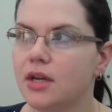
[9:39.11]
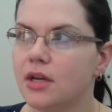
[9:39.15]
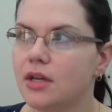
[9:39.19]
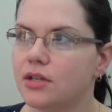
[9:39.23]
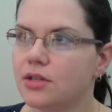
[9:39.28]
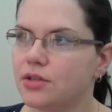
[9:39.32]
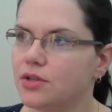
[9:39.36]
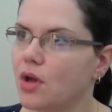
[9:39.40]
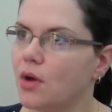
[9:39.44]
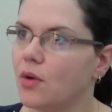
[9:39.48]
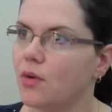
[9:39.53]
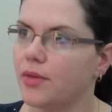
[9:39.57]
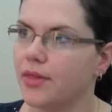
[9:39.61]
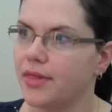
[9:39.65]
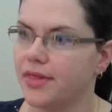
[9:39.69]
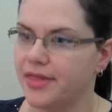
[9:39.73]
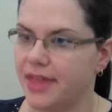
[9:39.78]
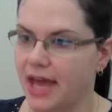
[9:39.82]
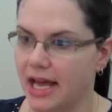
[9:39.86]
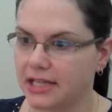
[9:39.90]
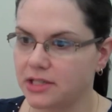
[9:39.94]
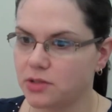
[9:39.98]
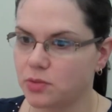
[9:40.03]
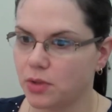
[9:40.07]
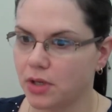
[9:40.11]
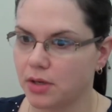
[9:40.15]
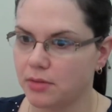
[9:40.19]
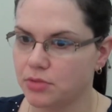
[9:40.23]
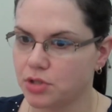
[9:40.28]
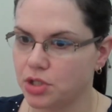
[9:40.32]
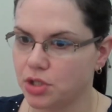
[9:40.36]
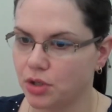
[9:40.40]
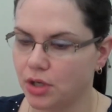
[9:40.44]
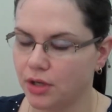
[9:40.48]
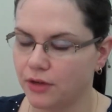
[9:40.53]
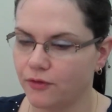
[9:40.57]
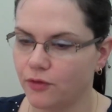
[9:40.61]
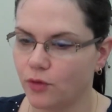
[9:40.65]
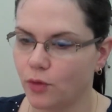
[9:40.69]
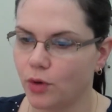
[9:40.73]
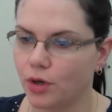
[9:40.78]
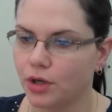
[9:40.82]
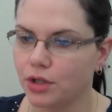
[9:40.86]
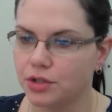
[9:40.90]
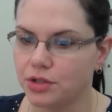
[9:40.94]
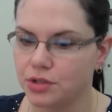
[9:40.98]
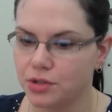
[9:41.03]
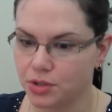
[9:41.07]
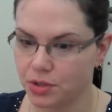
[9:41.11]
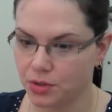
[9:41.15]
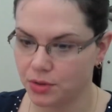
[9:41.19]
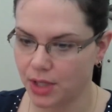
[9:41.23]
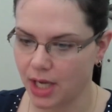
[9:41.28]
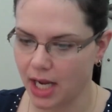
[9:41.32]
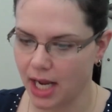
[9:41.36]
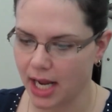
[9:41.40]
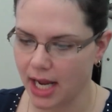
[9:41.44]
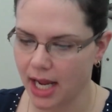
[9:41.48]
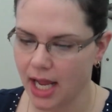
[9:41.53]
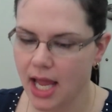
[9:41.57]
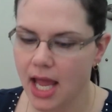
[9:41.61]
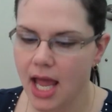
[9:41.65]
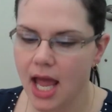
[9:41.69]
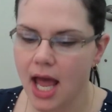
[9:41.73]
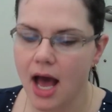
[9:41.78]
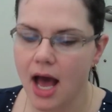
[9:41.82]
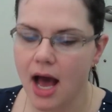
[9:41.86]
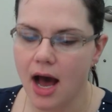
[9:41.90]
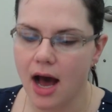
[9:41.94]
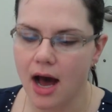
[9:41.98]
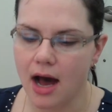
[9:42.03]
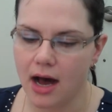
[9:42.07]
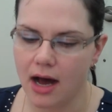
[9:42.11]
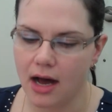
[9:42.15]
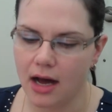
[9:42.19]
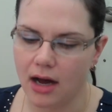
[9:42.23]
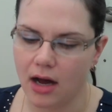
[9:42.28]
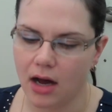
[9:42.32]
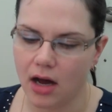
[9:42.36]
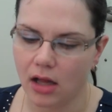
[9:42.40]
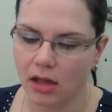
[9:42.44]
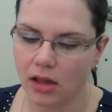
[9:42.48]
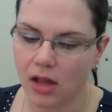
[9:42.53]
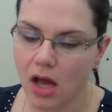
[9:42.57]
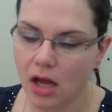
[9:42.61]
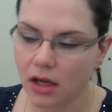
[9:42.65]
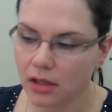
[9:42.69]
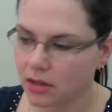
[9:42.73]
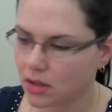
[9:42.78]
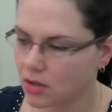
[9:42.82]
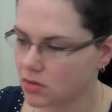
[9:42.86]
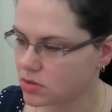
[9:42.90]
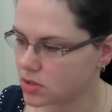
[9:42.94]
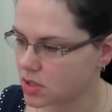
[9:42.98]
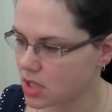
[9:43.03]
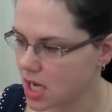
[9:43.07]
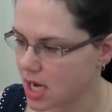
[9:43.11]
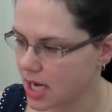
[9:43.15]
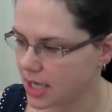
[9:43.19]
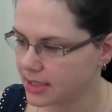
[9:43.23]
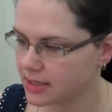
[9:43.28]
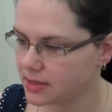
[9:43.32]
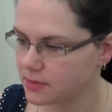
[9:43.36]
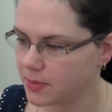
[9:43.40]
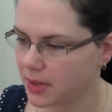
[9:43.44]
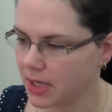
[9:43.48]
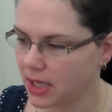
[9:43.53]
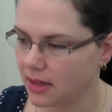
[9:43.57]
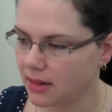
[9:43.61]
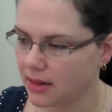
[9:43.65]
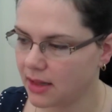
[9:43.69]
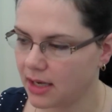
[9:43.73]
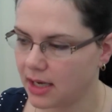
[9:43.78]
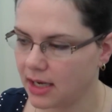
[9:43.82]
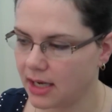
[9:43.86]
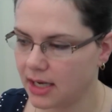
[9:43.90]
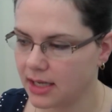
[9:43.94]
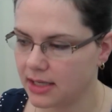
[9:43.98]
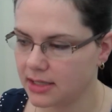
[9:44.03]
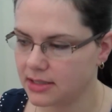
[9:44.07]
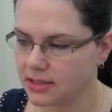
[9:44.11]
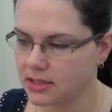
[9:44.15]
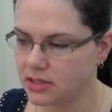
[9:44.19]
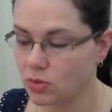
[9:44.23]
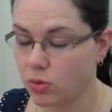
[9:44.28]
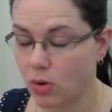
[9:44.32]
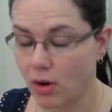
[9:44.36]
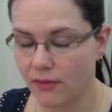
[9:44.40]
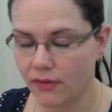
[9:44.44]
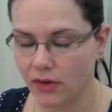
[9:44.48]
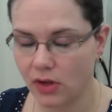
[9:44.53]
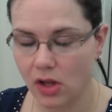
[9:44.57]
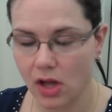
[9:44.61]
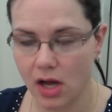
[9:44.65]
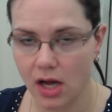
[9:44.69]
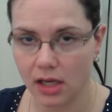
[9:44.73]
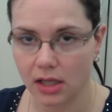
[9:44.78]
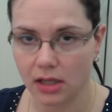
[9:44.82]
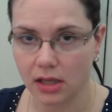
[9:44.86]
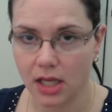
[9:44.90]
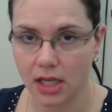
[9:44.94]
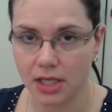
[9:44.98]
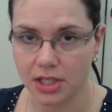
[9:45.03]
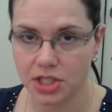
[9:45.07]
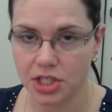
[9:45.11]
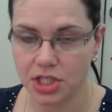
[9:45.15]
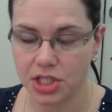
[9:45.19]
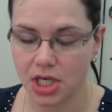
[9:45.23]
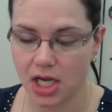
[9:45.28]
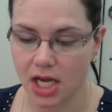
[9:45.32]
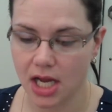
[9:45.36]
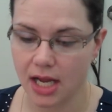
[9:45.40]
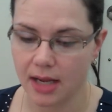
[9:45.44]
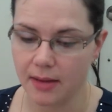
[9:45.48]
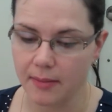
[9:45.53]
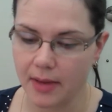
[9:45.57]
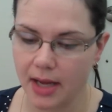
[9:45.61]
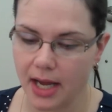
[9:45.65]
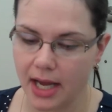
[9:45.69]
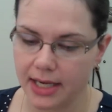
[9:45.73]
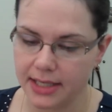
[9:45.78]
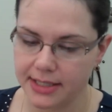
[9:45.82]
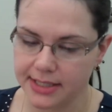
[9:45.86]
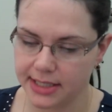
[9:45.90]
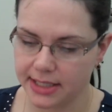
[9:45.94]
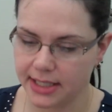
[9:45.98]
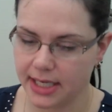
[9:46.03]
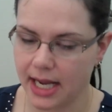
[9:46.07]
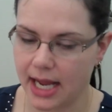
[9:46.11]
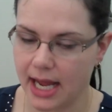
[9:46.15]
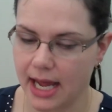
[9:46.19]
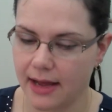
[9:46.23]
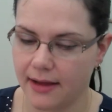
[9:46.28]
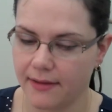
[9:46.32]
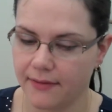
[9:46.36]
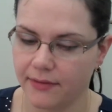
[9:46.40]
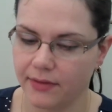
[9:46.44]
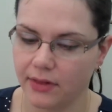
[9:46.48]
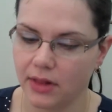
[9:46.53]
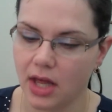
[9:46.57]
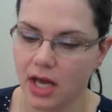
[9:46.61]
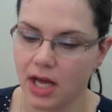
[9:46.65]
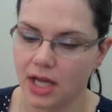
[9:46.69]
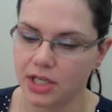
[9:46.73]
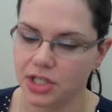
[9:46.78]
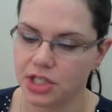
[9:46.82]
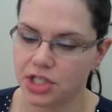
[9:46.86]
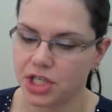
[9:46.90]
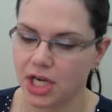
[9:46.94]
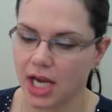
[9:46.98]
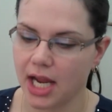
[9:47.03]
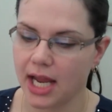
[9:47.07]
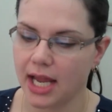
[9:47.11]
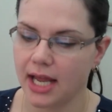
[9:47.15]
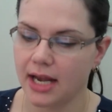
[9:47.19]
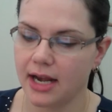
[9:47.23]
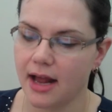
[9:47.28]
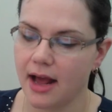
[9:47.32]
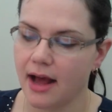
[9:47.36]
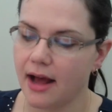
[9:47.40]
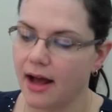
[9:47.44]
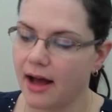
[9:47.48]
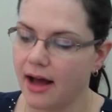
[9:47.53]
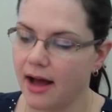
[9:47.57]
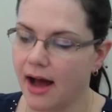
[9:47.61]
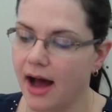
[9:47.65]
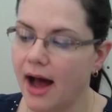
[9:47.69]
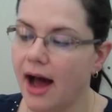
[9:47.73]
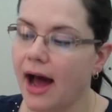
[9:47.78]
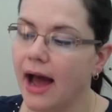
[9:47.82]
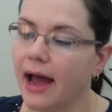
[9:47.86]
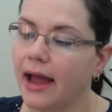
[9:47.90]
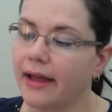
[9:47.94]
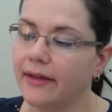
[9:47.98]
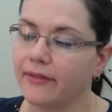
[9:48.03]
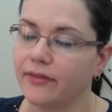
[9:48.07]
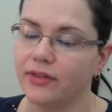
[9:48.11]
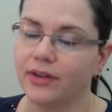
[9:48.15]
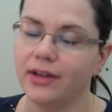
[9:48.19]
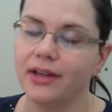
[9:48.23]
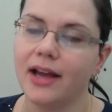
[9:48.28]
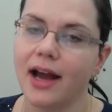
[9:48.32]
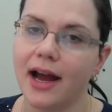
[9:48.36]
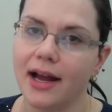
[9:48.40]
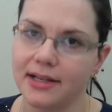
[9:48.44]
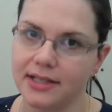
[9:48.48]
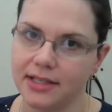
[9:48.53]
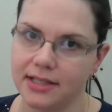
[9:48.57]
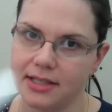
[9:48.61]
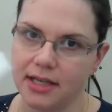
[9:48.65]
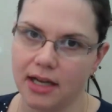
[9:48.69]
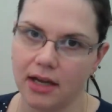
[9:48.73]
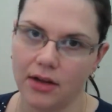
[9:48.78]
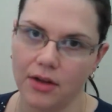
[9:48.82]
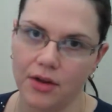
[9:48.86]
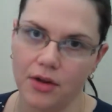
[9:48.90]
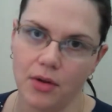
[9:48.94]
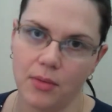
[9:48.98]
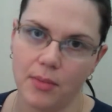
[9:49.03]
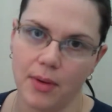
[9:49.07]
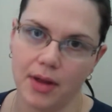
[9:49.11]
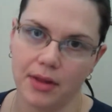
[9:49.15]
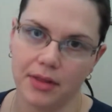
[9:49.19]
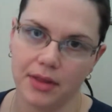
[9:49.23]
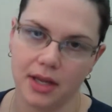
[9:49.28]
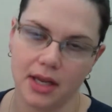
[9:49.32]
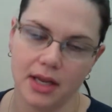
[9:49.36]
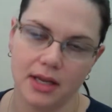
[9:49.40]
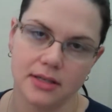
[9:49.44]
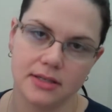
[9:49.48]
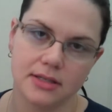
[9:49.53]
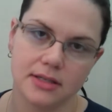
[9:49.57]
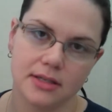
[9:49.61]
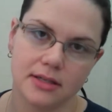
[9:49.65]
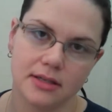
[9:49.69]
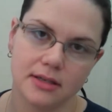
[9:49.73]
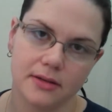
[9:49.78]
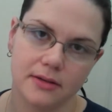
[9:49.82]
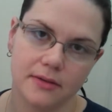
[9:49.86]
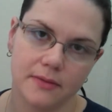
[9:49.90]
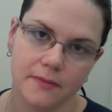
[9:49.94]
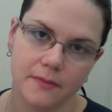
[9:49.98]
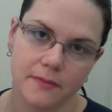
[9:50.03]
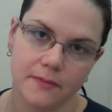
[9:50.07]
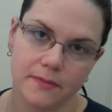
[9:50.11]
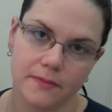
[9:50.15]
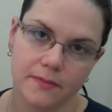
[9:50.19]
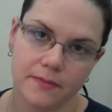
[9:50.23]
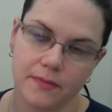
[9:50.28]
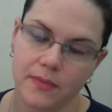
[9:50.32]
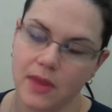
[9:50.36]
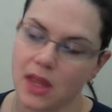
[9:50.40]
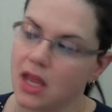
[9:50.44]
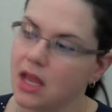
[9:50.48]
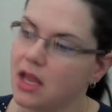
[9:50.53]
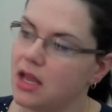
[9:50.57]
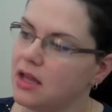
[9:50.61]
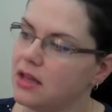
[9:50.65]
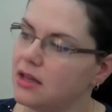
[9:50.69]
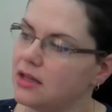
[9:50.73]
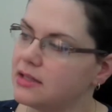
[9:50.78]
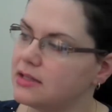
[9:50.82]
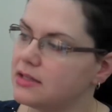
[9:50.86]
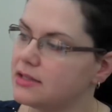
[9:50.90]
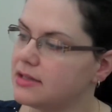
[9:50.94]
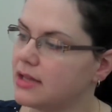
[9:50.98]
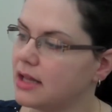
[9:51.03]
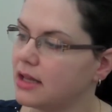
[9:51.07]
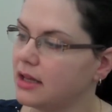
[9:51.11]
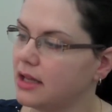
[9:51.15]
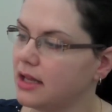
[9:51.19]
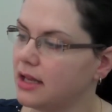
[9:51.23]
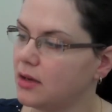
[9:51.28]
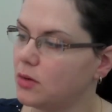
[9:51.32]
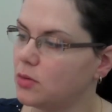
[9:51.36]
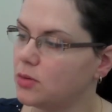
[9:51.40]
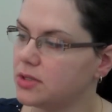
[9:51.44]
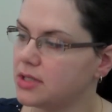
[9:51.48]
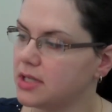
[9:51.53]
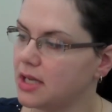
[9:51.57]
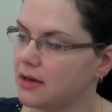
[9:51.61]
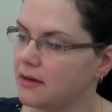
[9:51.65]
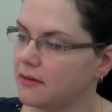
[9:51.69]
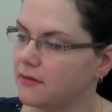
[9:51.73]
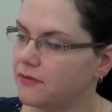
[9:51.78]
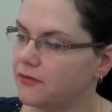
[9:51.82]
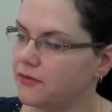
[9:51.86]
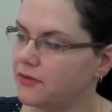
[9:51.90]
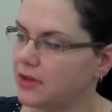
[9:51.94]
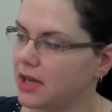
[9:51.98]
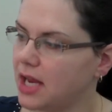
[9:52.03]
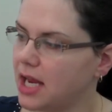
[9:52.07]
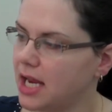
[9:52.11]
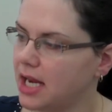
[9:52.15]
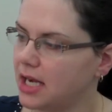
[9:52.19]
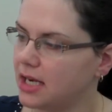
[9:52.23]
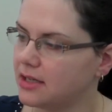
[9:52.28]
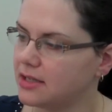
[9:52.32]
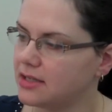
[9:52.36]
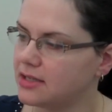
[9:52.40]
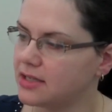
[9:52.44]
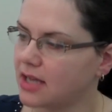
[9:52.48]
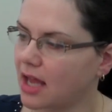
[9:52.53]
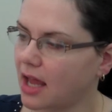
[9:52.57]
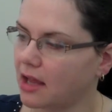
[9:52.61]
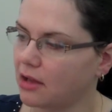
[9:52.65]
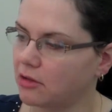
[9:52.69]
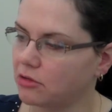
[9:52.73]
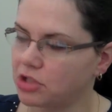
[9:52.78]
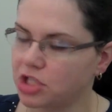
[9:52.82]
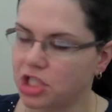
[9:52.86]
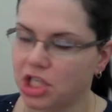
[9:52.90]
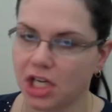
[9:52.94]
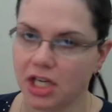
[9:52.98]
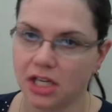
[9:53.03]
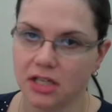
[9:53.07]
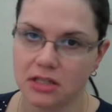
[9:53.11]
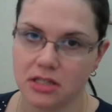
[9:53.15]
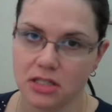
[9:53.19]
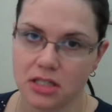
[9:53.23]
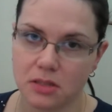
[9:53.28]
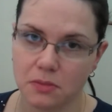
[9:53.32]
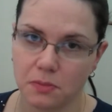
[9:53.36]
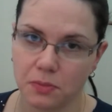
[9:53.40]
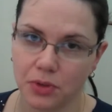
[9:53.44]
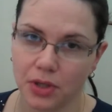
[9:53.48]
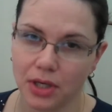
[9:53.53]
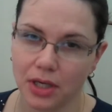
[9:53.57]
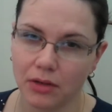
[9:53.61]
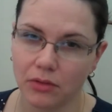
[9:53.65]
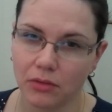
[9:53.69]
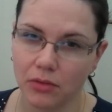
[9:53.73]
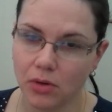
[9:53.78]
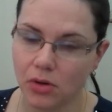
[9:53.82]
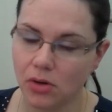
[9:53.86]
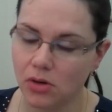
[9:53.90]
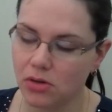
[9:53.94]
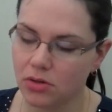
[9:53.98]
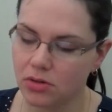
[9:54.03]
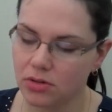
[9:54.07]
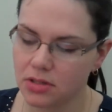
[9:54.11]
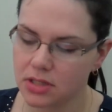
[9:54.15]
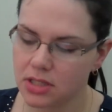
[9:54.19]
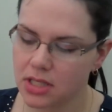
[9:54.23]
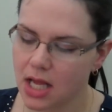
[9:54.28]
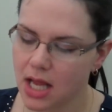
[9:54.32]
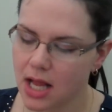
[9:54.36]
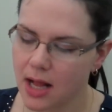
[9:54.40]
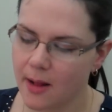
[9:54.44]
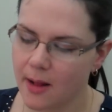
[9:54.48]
So that's what I'm shooting for today. Along those lines, being that it is 12 o'clock lunchtime, I did have lunch, and I've got to tell you about these. This is the Lean Cuisine fajita style chicken spring rolls,